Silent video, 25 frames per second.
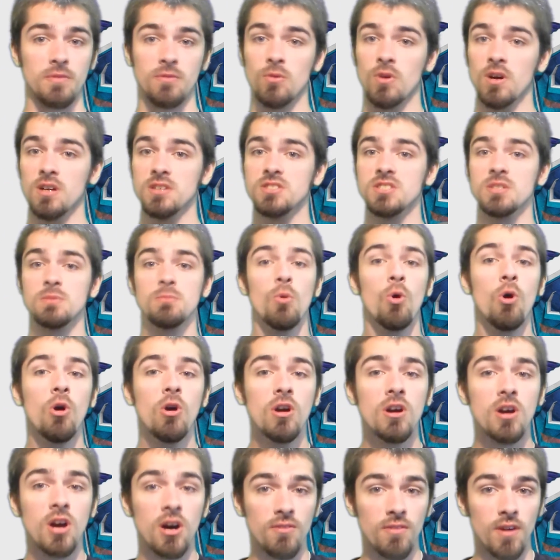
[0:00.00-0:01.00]
If you want to see
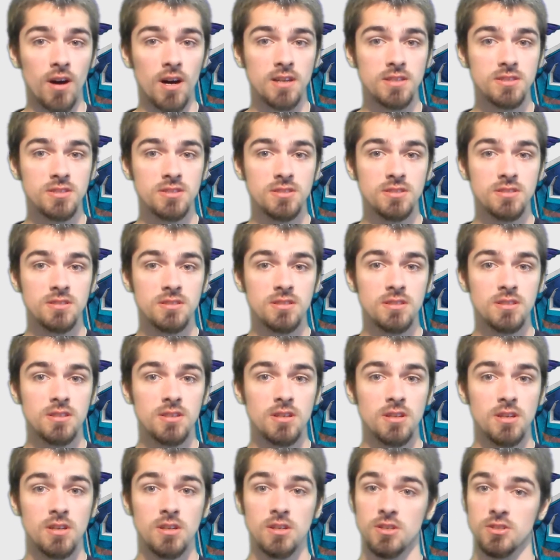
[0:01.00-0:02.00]
more of us,
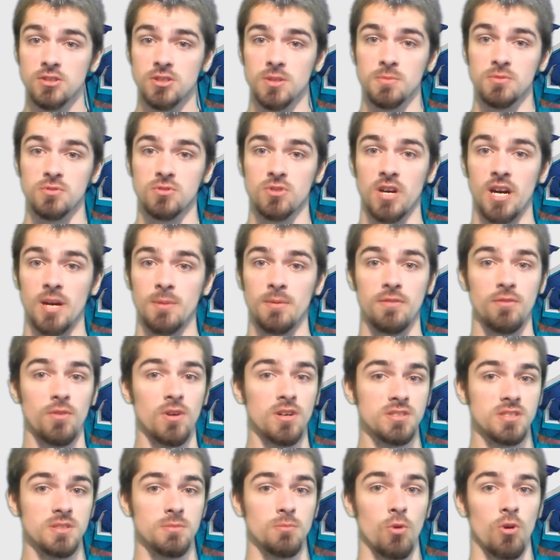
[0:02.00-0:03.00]
subscribe. If
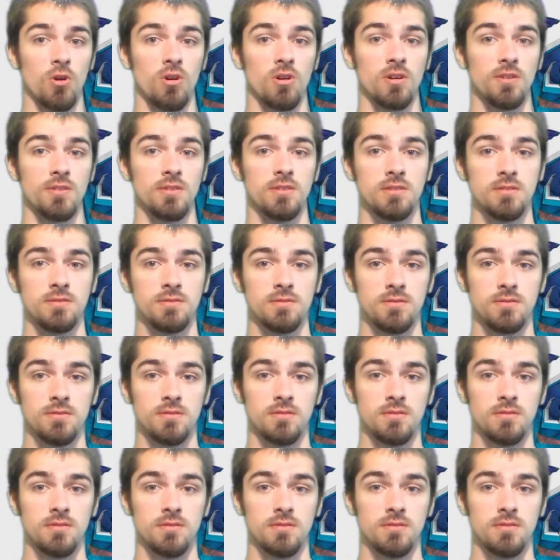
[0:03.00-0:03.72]
you want to see more